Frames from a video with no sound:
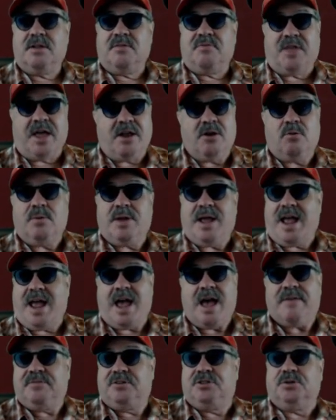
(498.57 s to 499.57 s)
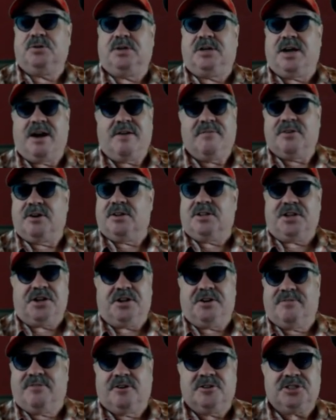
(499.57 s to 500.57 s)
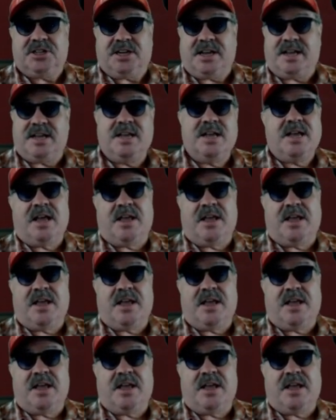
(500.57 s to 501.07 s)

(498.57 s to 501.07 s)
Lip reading: They don't have to govern the university